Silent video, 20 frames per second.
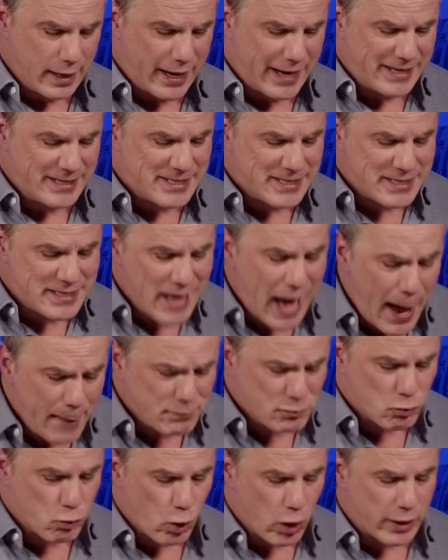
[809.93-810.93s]
and
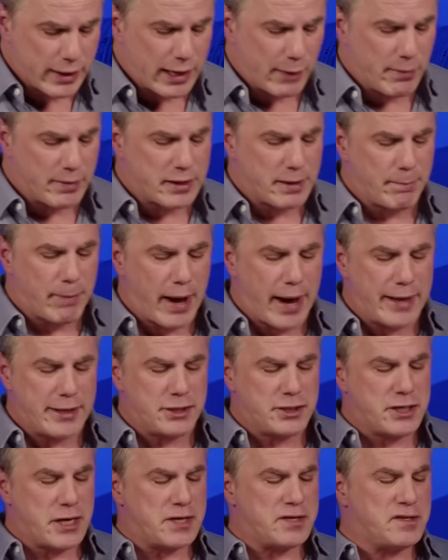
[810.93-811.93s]
stops working with the
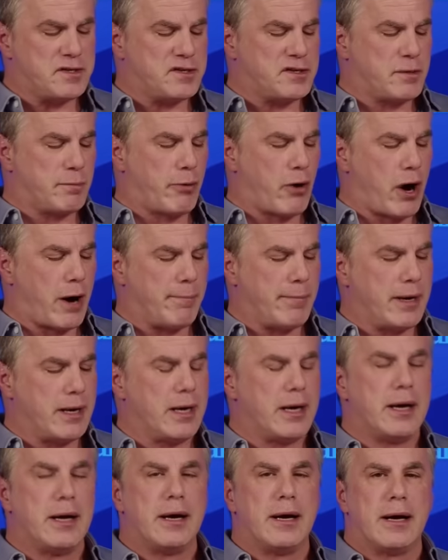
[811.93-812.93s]
Biden Justice Department